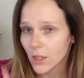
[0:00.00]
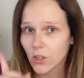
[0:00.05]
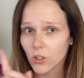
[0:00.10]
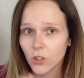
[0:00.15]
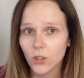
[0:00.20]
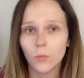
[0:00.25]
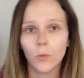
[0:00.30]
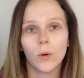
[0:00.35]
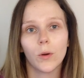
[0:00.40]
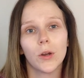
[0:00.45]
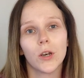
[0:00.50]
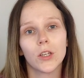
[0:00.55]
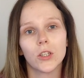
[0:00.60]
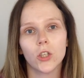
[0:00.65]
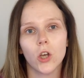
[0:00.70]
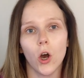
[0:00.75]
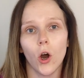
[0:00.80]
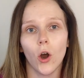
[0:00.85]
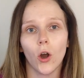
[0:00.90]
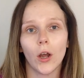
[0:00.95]
So then we're going
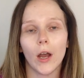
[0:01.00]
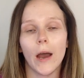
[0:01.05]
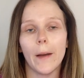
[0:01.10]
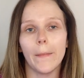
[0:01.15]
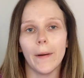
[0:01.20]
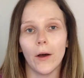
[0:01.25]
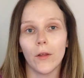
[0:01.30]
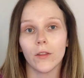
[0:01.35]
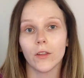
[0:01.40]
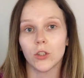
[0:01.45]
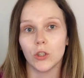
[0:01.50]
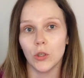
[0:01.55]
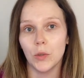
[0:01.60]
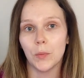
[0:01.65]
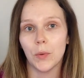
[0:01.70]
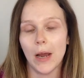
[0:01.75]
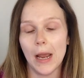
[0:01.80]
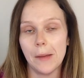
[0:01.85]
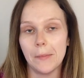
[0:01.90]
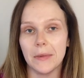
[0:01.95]
to talk about the two
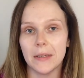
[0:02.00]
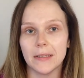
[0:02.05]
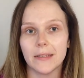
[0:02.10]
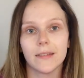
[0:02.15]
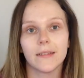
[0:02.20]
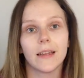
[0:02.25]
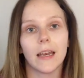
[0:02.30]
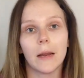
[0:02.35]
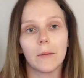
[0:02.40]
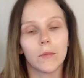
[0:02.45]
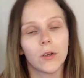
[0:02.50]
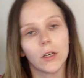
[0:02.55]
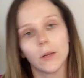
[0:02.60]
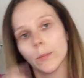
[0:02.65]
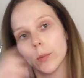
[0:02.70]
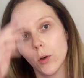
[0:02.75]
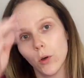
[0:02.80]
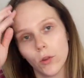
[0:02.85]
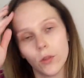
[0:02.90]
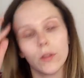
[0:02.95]
primers, then I'm going to
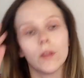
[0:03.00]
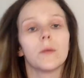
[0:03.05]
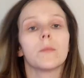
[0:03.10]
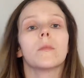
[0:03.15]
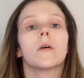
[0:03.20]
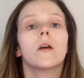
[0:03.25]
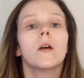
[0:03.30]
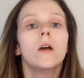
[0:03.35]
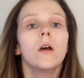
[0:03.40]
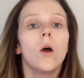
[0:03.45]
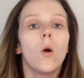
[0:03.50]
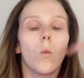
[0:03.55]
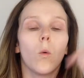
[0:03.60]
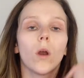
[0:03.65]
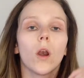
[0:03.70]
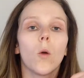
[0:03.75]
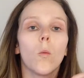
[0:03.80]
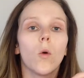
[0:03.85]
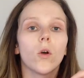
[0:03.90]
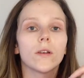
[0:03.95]
put them
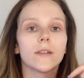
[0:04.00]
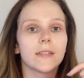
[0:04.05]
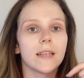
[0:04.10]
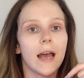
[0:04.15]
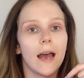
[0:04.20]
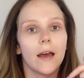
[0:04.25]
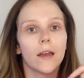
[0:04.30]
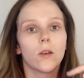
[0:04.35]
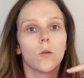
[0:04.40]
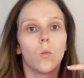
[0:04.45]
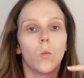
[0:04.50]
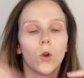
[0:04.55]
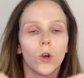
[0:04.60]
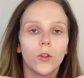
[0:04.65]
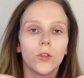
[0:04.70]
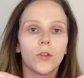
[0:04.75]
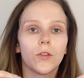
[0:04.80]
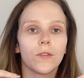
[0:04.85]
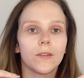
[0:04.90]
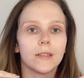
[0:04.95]
one on one side, one
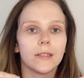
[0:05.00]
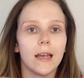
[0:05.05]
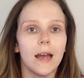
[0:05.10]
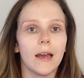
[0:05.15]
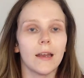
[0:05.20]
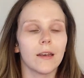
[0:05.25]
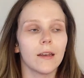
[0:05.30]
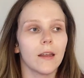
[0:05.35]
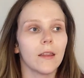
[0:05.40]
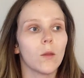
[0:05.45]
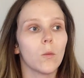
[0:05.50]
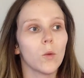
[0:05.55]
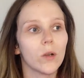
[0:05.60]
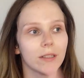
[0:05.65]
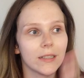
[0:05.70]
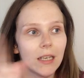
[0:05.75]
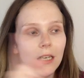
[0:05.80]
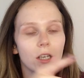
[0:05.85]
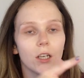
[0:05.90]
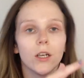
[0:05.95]
on the other side, and then
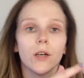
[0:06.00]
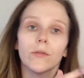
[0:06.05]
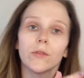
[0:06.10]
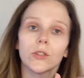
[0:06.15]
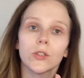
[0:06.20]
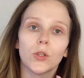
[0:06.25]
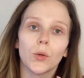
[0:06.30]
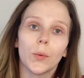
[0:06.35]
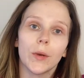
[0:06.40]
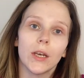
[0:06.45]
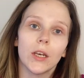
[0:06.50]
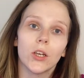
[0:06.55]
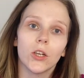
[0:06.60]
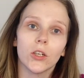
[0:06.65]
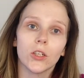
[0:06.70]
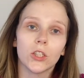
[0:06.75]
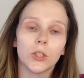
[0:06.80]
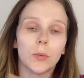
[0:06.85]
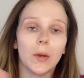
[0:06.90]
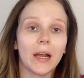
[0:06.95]
we'll take it over to the
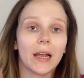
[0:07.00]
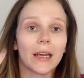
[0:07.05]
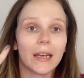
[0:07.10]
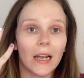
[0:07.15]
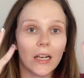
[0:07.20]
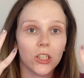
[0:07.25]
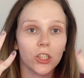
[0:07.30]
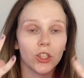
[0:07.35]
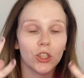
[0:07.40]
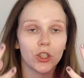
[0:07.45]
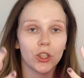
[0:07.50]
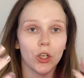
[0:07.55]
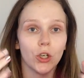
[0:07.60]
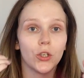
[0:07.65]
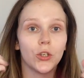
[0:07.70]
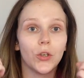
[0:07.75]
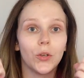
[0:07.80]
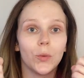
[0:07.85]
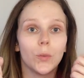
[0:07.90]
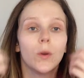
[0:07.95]
window so I can actually show
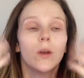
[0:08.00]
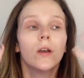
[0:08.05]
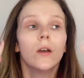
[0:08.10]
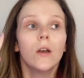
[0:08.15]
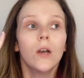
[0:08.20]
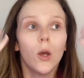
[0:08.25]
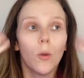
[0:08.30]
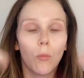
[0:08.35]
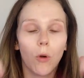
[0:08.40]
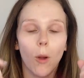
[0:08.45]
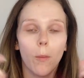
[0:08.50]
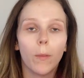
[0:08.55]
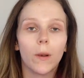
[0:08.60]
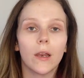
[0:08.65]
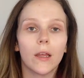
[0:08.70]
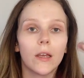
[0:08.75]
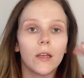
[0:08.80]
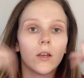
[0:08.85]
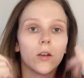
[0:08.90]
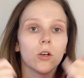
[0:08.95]
you
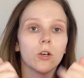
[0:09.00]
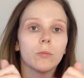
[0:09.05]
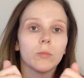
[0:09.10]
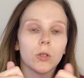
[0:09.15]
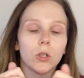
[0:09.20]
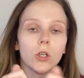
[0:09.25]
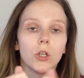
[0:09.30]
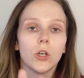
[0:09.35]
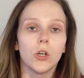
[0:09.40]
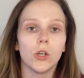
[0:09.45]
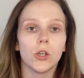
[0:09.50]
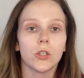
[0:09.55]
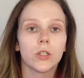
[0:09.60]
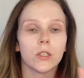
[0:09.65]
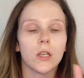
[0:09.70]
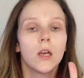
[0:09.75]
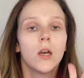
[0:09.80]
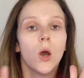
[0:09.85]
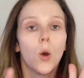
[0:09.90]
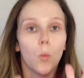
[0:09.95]
properly up
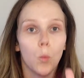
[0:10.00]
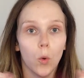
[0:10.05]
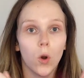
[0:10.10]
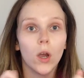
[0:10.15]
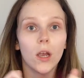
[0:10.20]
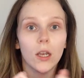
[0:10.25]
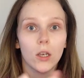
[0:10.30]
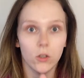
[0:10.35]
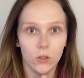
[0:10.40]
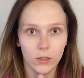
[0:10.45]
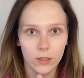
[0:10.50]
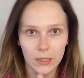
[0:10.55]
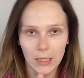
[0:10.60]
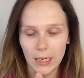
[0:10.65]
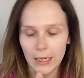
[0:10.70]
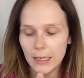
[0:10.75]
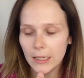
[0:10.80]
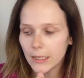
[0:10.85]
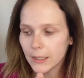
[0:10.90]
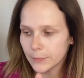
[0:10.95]
close what it looks
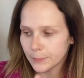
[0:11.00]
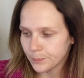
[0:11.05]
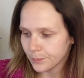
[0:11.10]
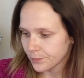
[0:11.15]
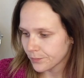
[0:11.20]
like.